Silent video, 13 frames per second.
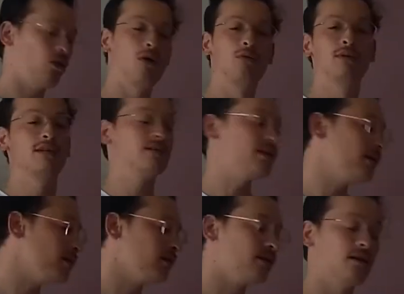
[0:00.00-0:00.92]
only
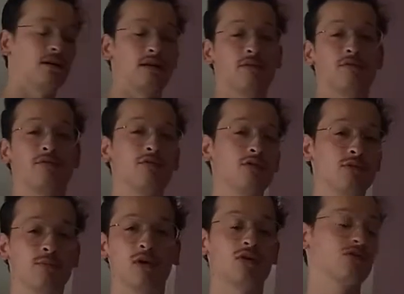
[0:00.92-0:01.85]
see the
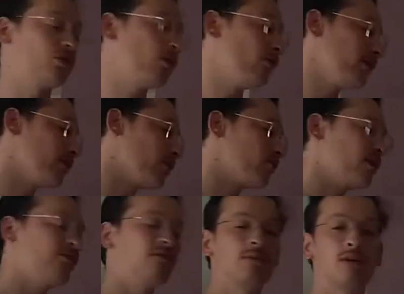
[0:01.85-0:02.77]
food blogs or only the
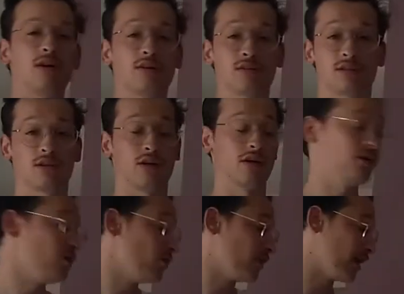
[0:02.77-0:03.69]
travel blogs,
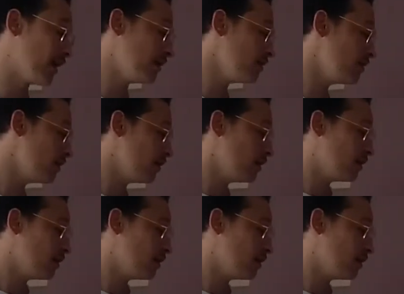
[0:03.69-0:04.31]
you can,